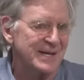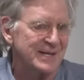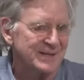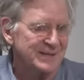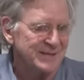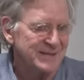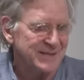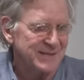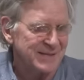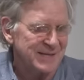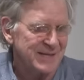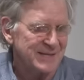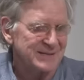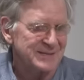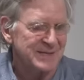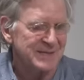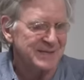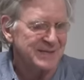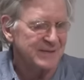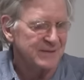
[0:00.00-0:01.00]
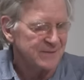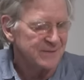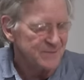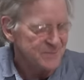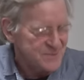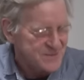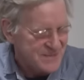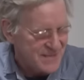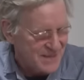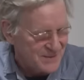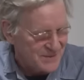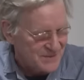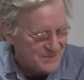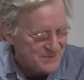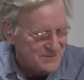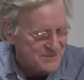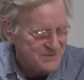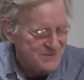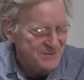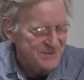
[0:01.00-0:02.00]
can't take care of
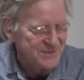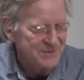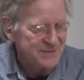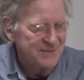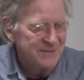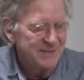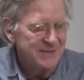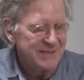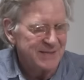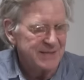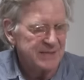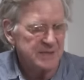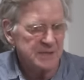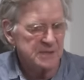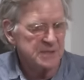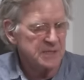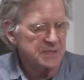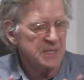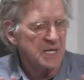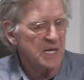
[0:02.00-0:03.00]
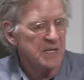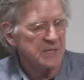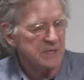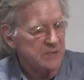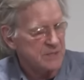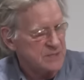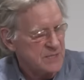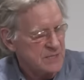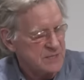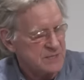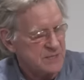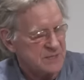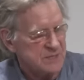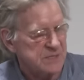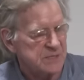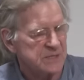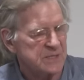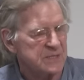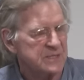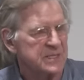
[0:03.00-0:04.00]
themselves. He didn't deny their
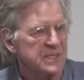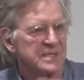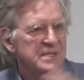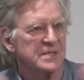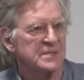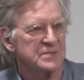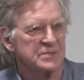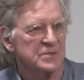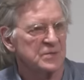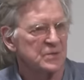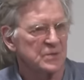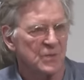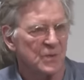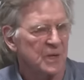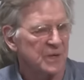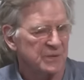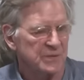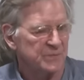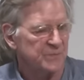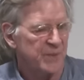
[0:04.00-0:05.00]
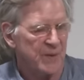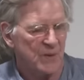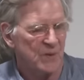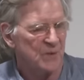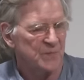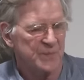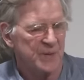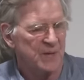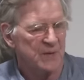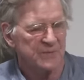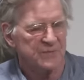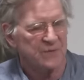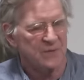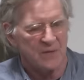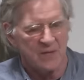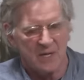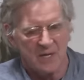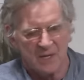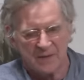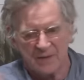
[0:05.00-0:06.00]
existence, he just said there's no one
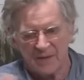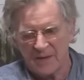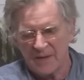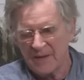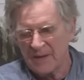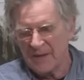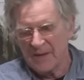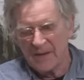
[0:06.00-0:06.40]
all-powerful God.